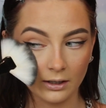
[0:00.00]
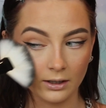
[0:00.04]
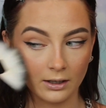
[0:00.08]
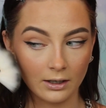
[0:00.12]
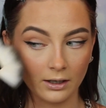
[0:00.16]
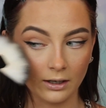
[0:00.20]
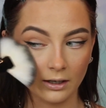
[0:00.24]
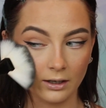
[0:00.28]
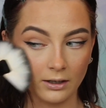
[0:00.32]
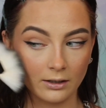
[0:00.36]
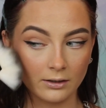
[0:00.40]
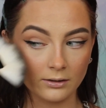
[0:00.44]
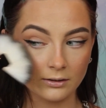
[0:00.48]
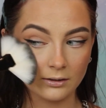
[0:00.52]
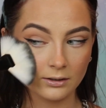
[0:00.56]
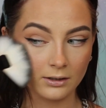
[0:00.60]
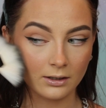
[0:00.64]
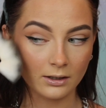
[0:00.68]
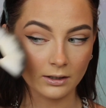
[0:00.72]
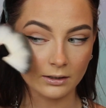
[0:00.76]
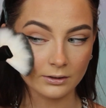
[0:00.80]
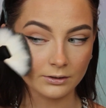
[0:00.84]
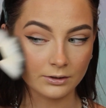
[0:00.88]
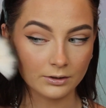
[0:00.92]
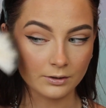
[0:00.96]
And I
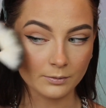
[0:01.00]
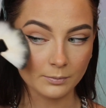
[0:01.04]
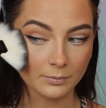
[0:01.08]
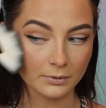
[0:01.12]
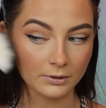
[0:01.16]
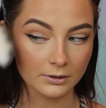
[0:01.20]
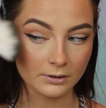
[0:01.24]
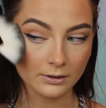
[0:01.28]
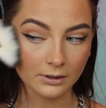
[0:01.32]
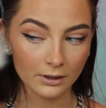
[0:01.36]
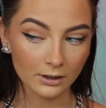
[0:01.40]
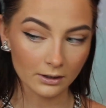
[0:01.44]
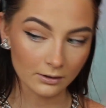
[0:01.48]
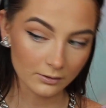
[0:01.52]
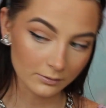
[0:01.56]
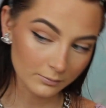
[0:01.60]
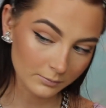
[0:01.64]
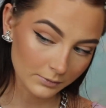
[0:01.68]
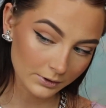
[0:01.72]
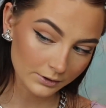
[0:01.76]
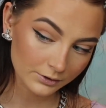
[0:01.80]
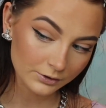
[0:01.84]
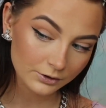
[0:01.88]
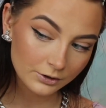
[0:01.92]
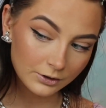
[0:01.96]
just put that on my
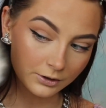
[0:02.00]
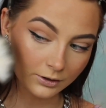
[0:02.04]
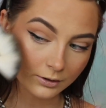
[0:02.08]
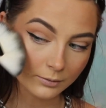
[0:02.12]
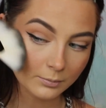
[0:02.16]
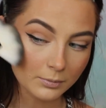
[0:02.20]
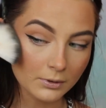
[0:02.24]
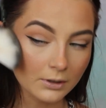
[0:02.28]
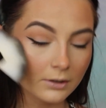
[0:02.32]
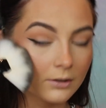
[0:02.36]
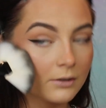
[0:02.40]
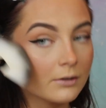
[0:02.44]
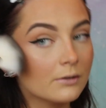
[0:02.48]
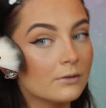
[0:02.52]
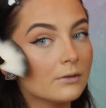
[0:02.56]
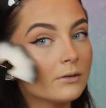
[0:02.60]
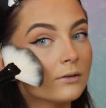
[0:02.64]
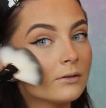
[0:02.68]
cheekbone.